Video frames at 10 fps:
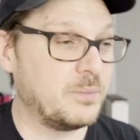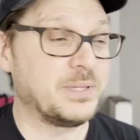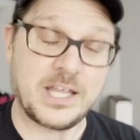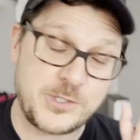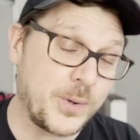
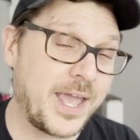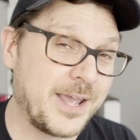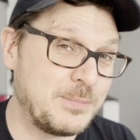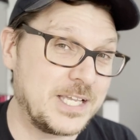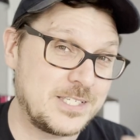but that's
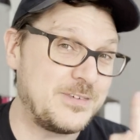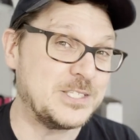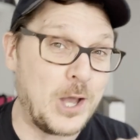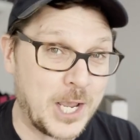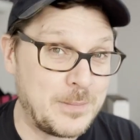okay, because if
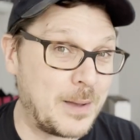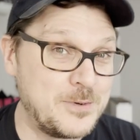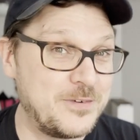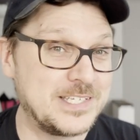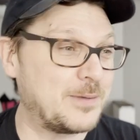he's talking
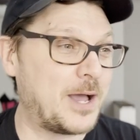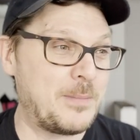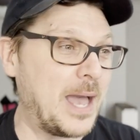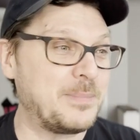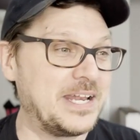about movies,
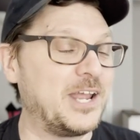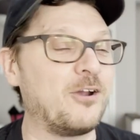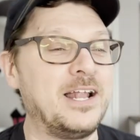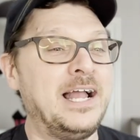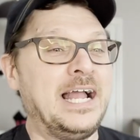I'm happy to
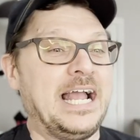hear it.